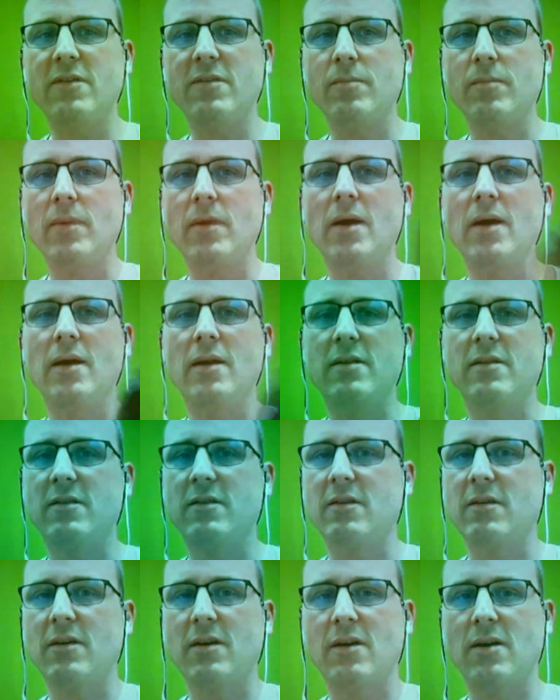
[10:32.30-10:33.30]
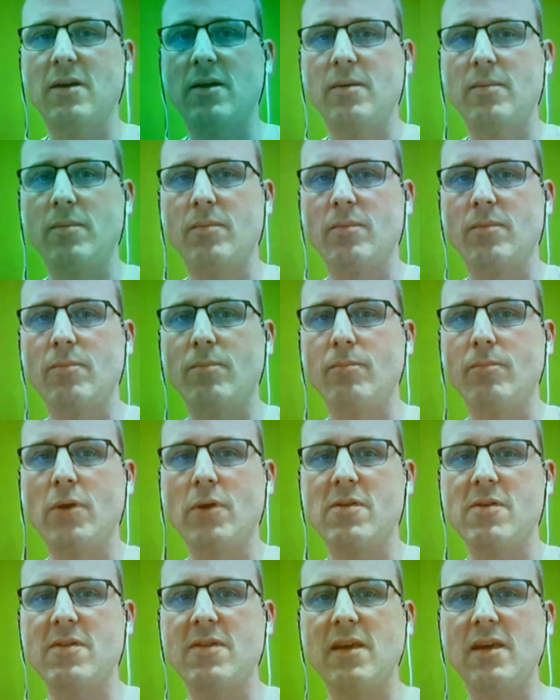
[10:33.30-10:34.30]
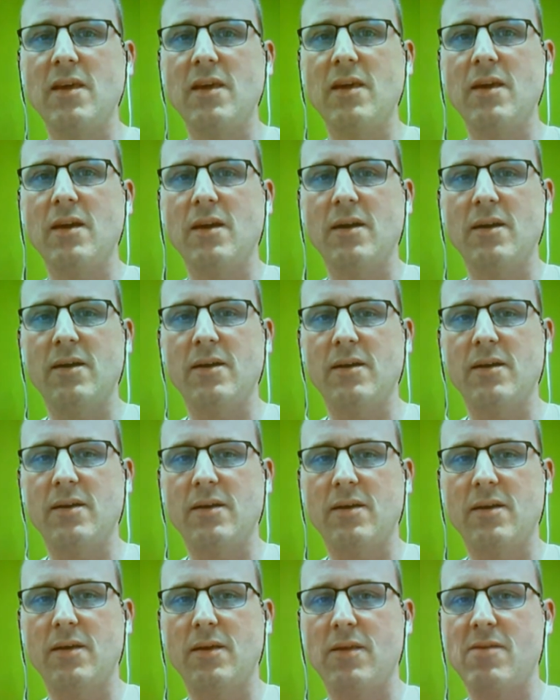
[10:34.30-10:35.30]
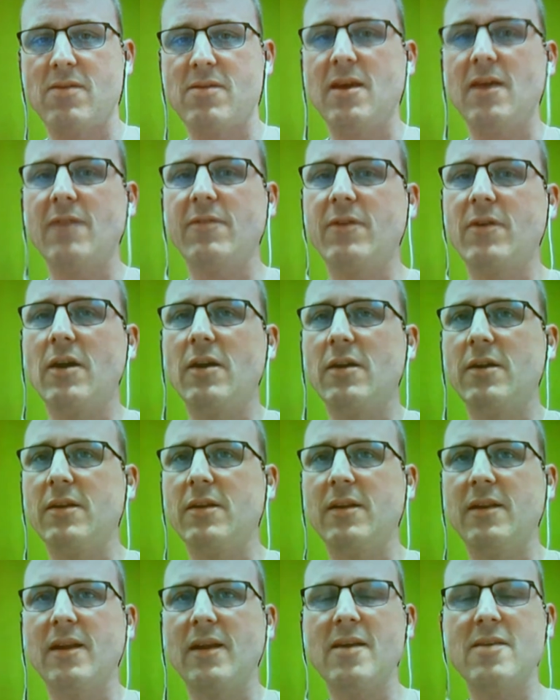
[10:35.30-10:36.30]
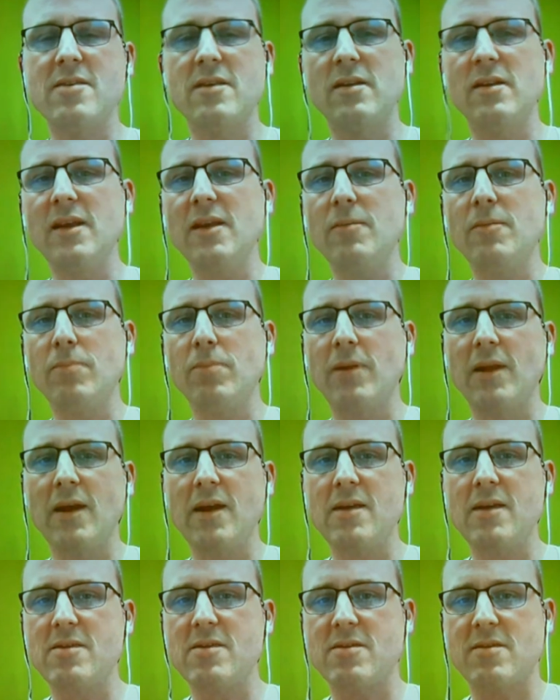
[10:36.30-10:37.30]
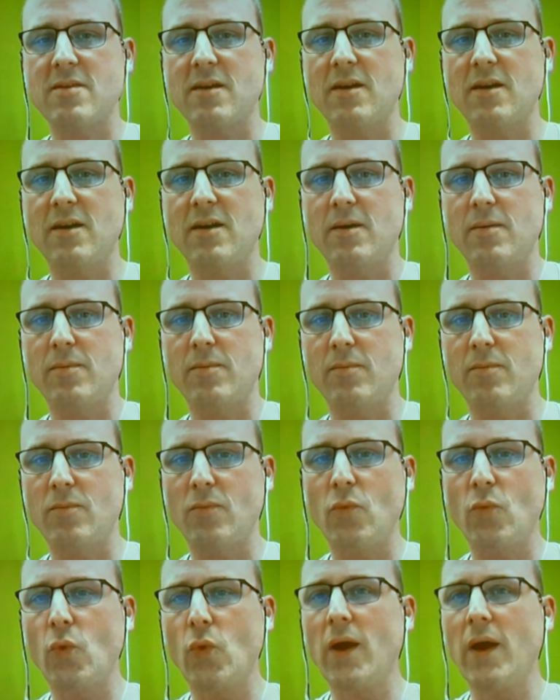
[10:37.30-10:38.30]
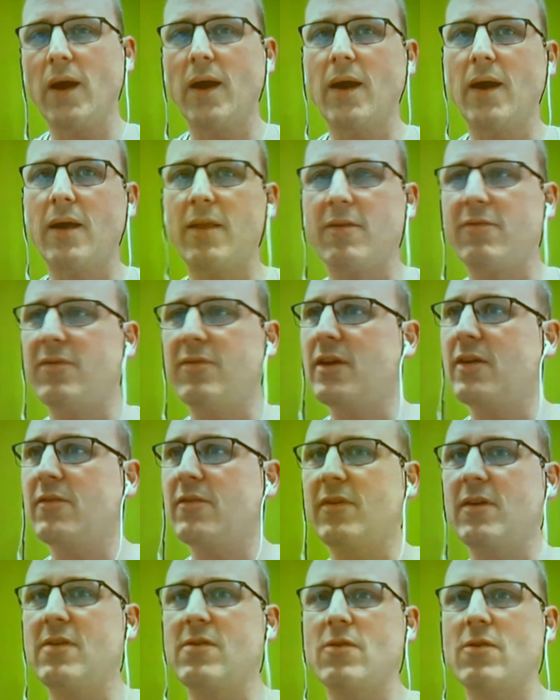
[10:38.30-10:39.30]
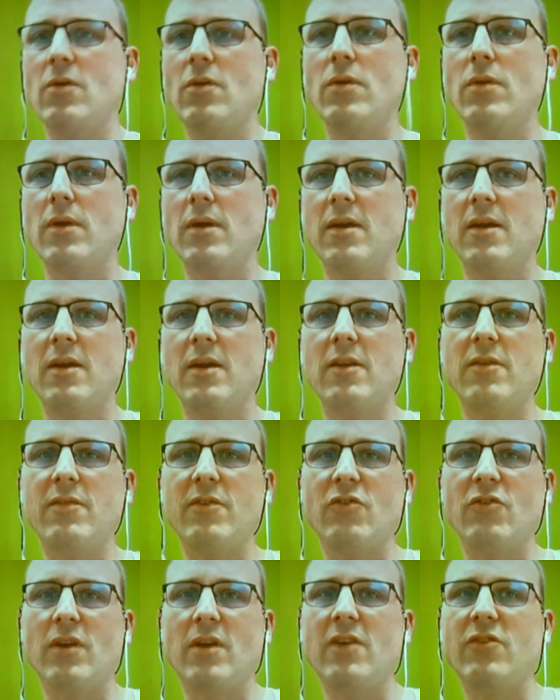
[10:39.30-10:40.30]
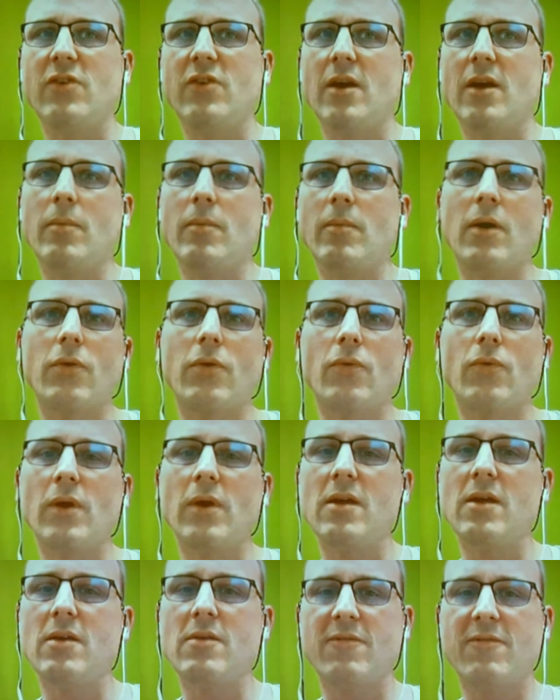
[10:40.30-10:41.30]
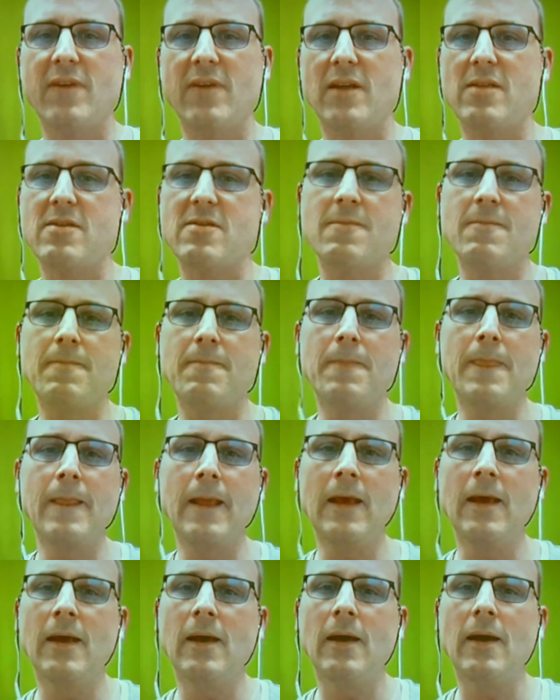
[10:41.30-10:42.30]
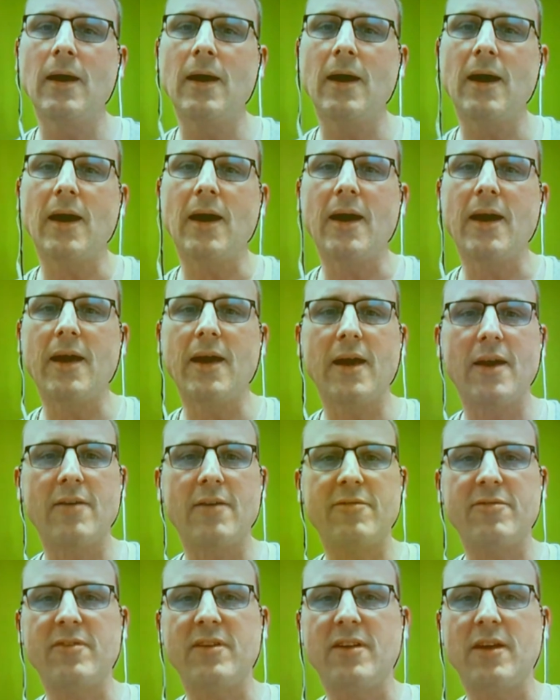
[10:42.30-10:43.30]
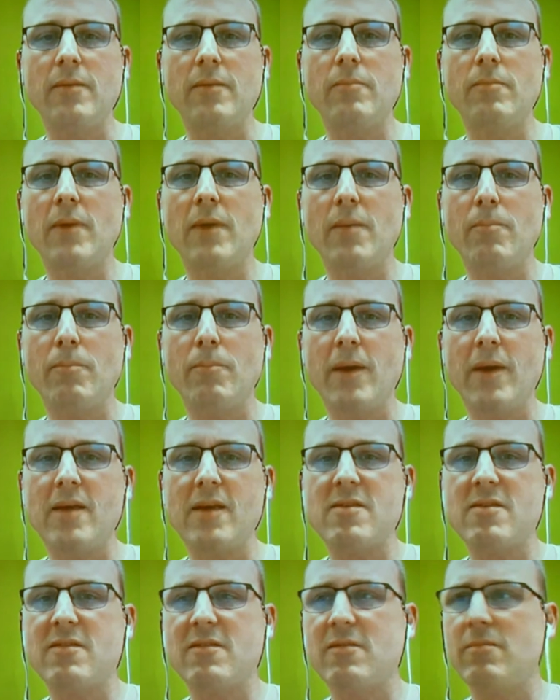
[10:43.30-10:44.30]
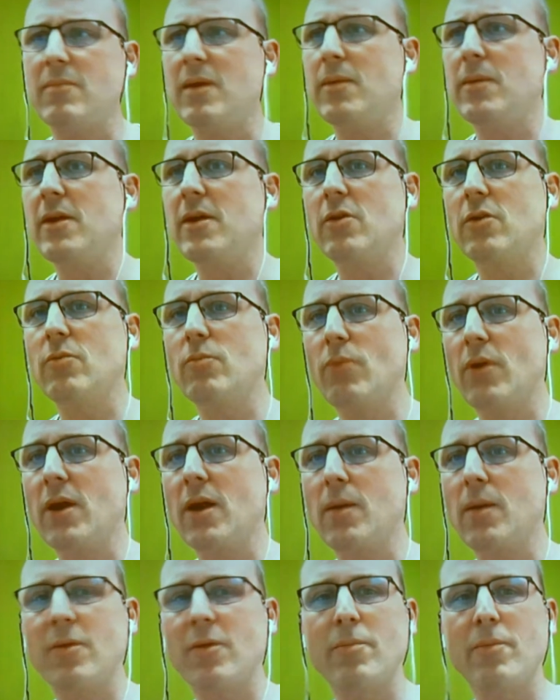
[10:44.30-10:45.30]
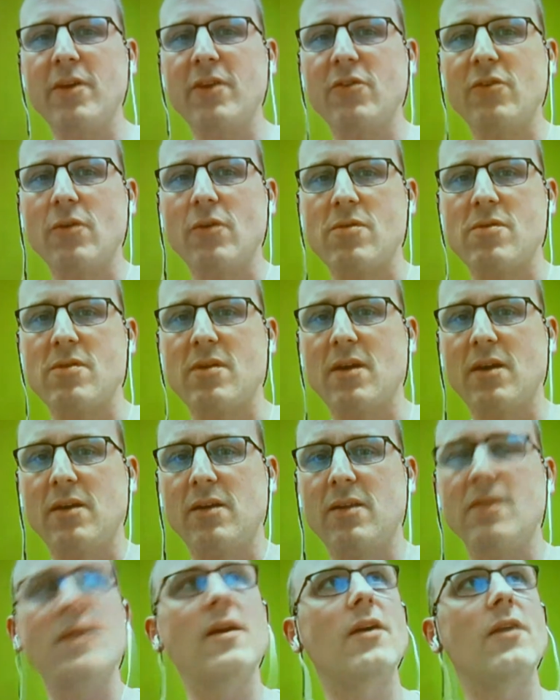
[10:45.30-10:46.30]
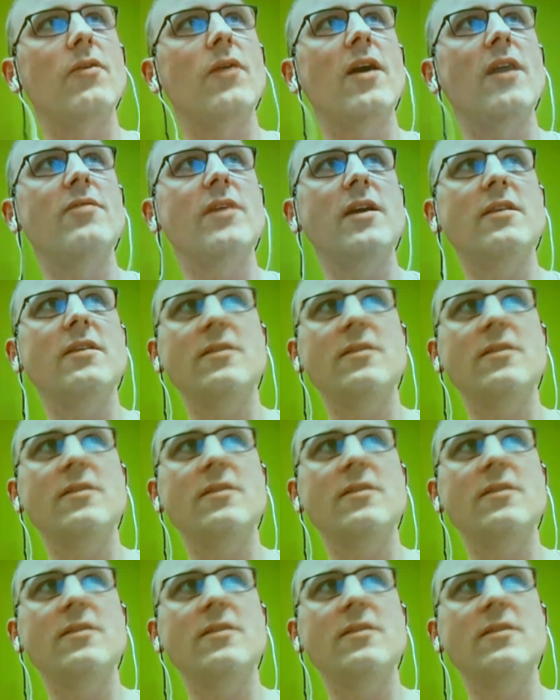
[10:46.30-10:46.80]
it um, puts the uh, the CF card in a nice and neat place um, where the flicker fixer, the Indivision AGA Mark III, fits. I have done my best. Maybe you can bring up the pictures. Uh, did they arrive yet?